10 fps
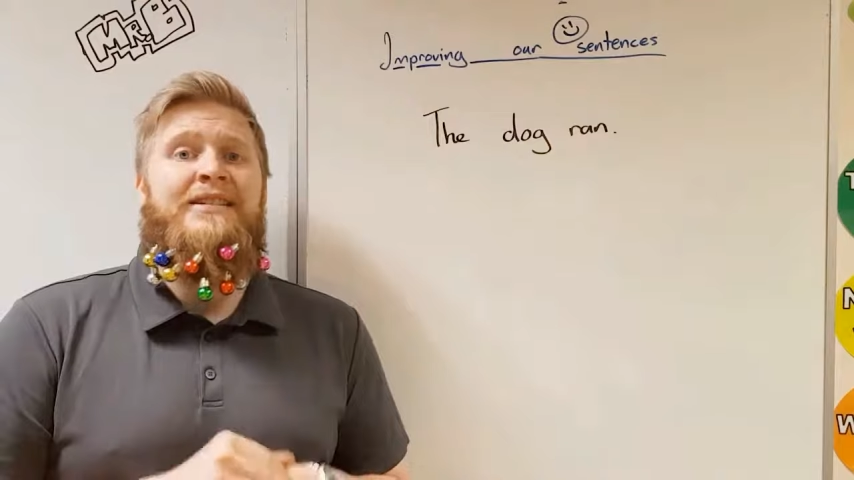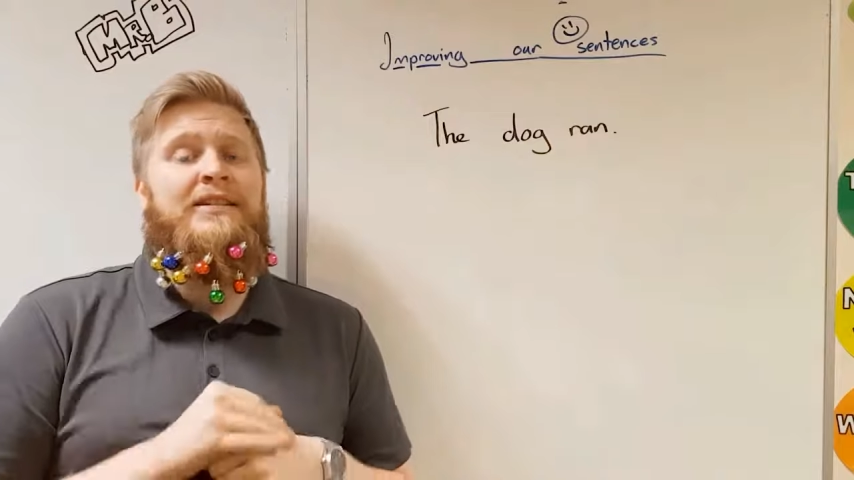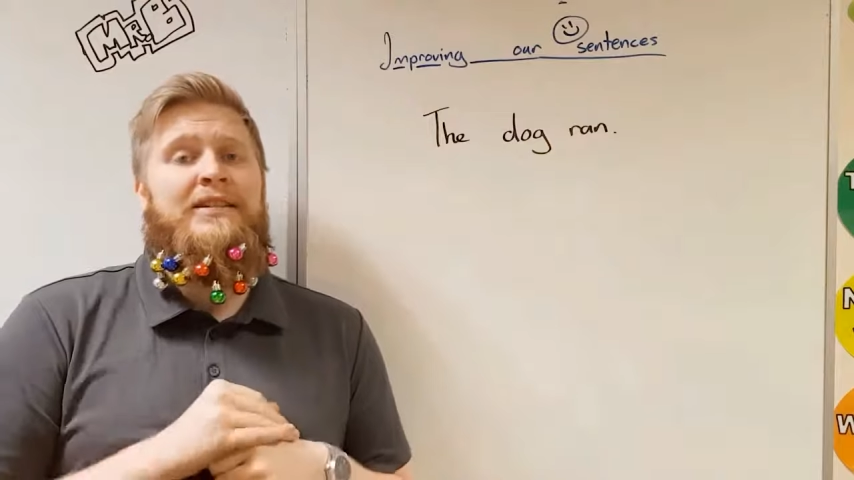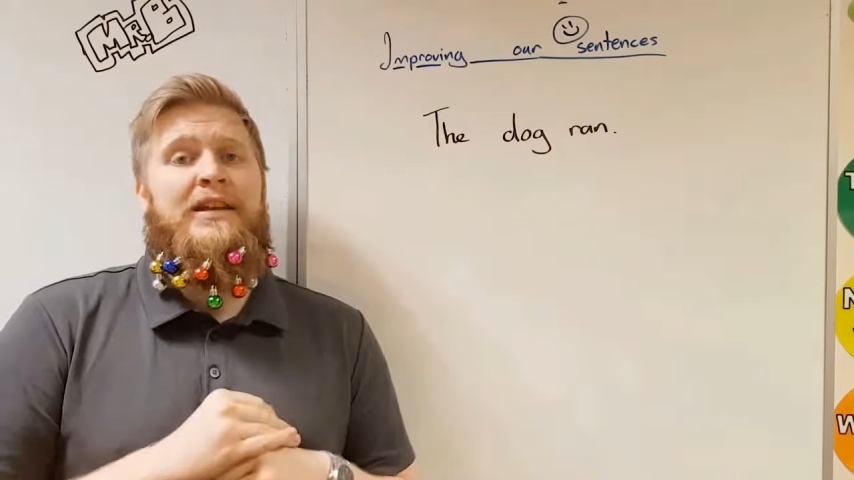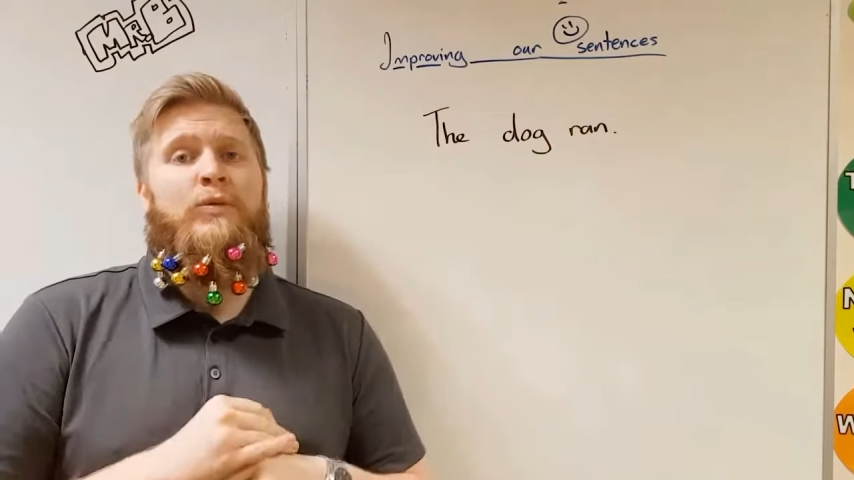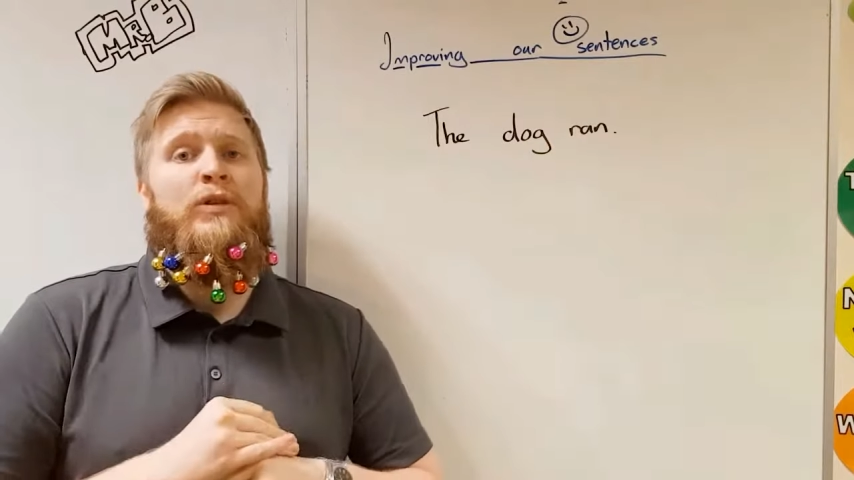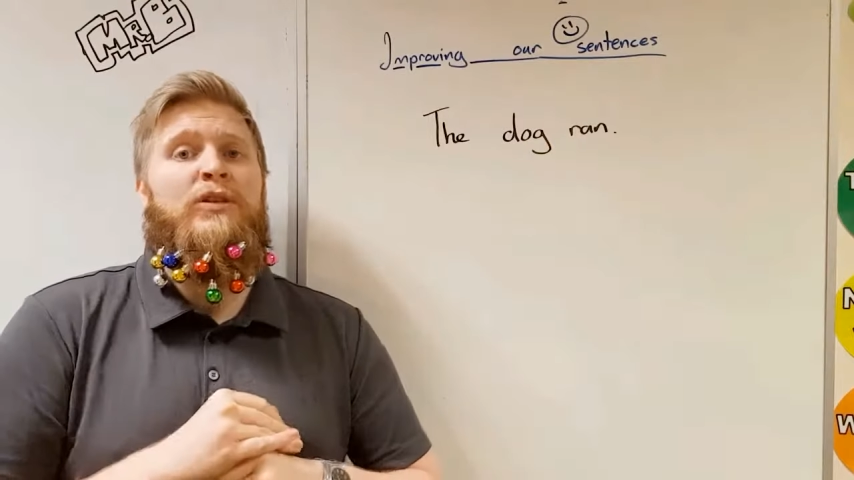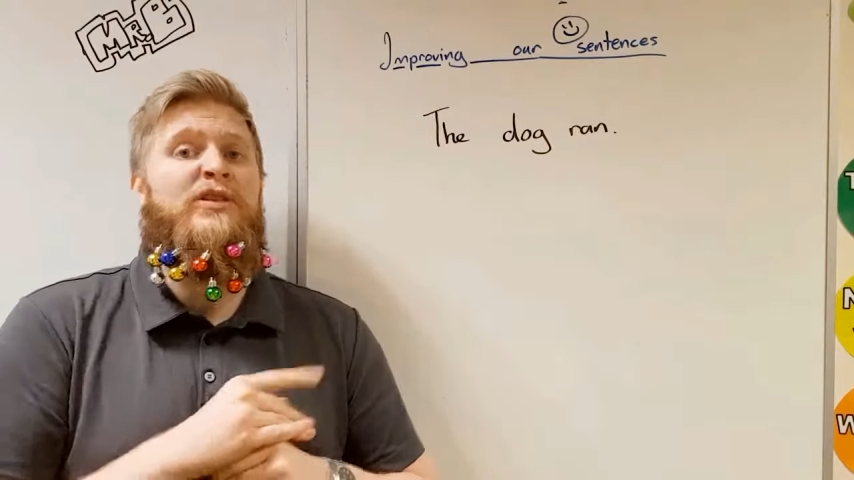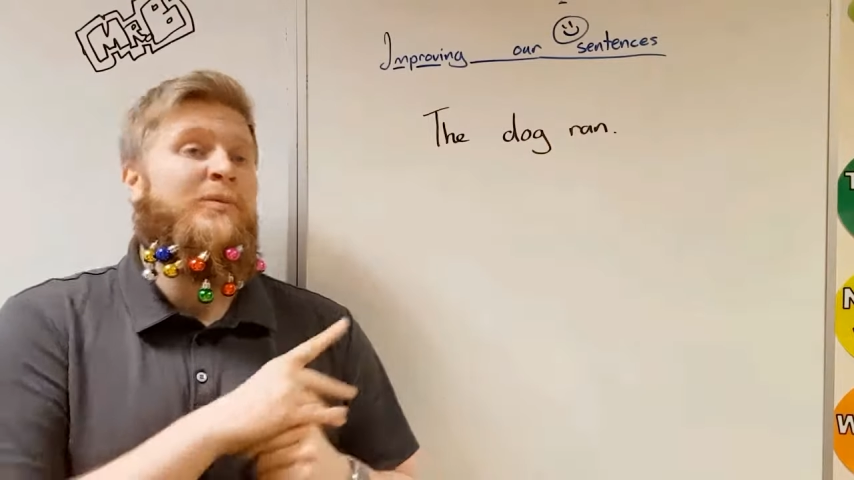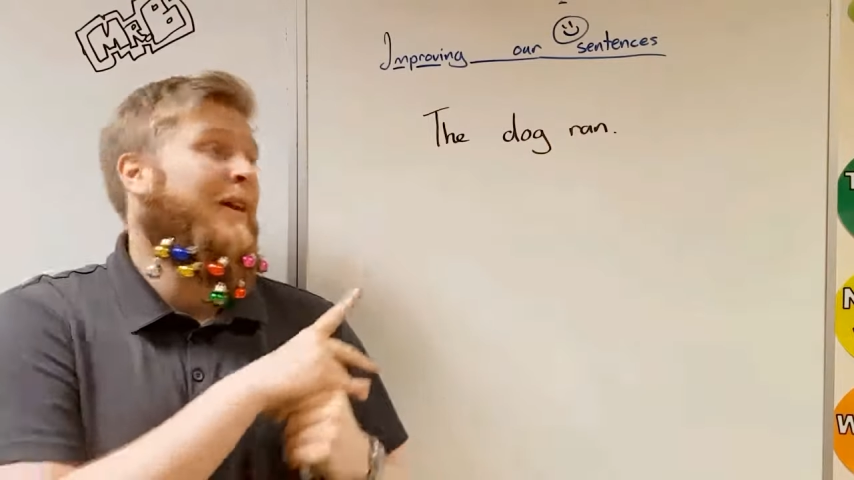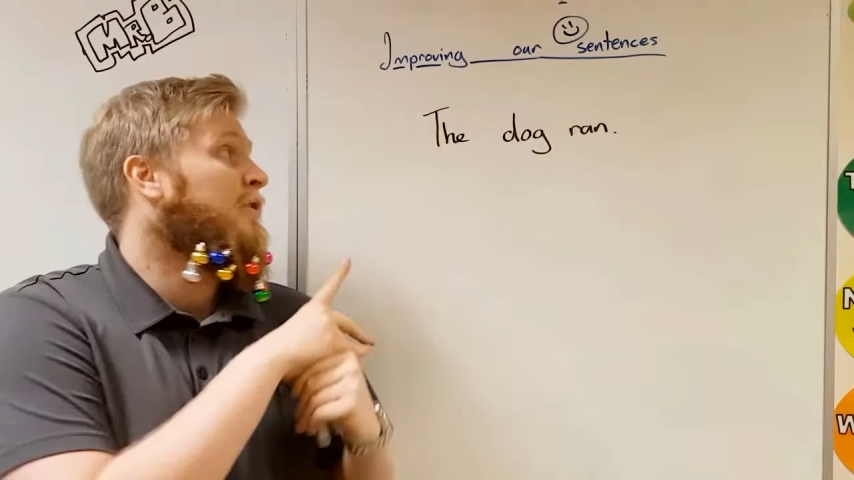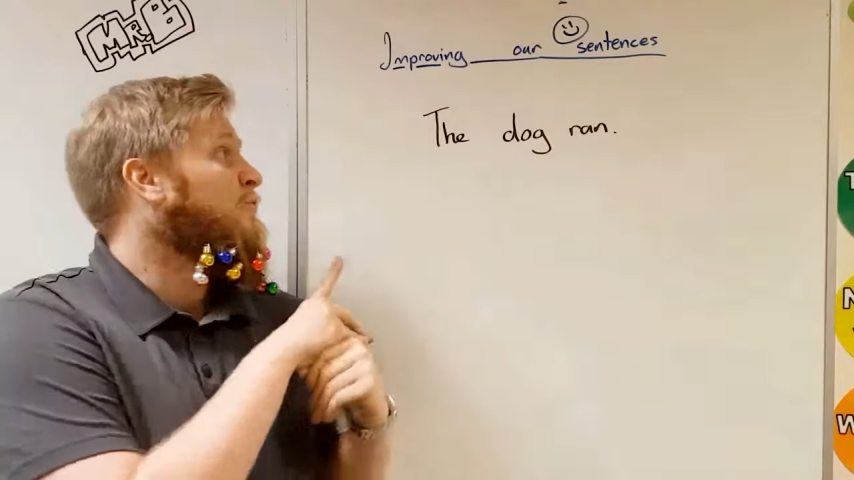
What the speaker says: today we're looking at something that's